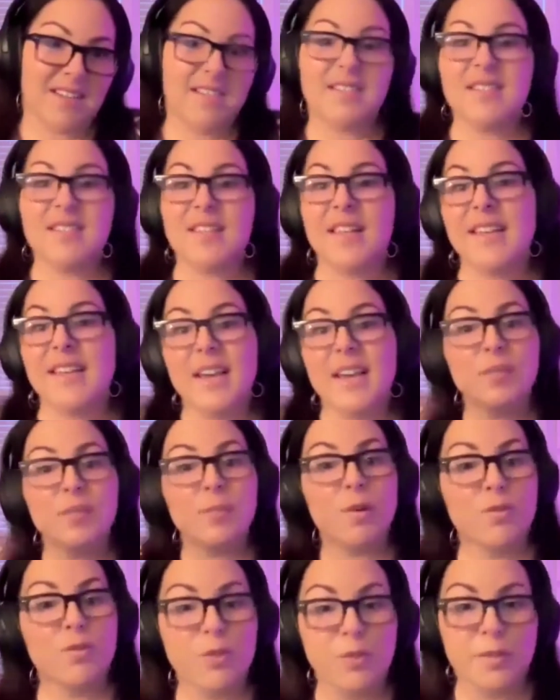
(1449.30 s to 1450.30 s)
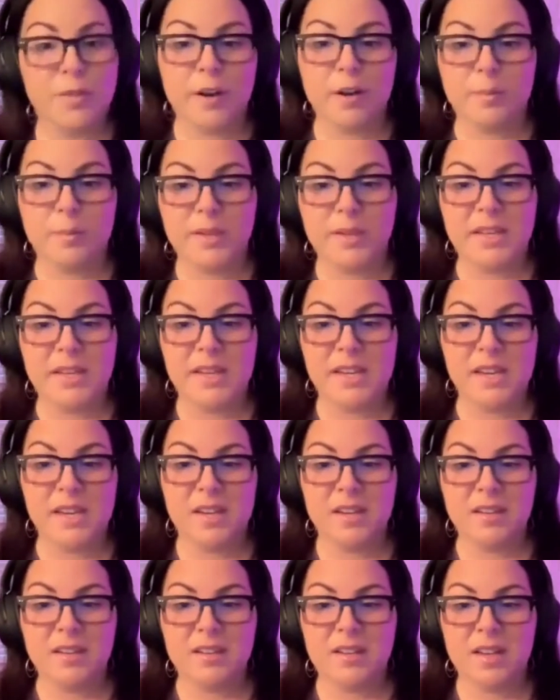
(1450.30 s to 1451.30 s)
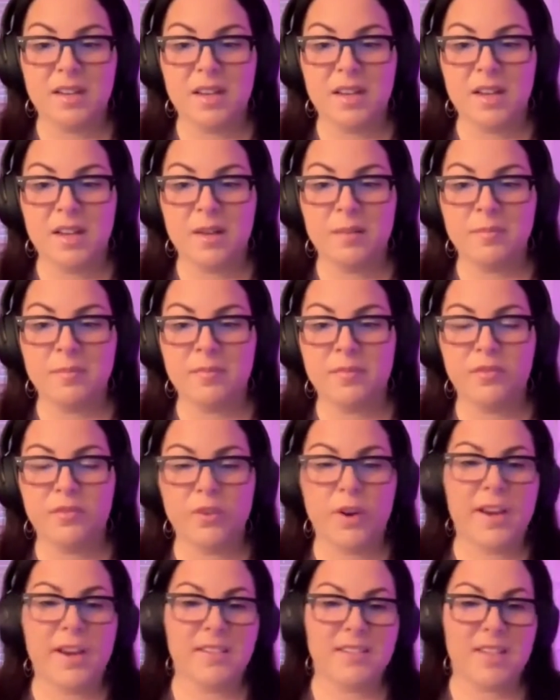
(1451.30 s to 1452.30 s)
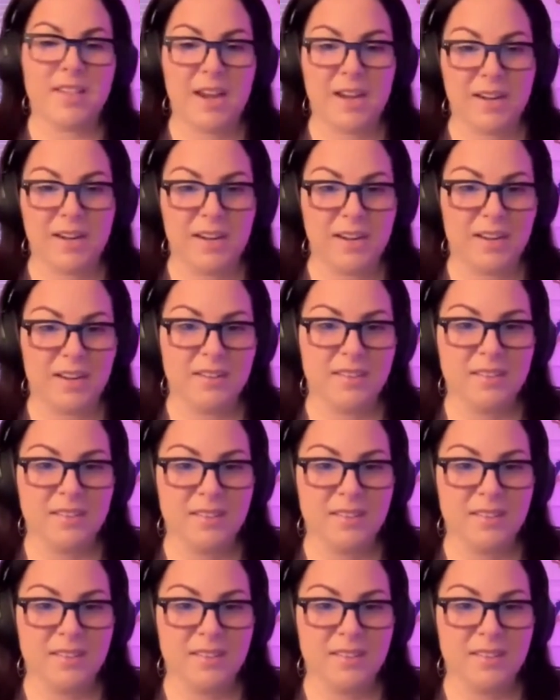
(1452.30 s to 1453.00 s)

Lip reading: it's like exposure therapy for anxiety,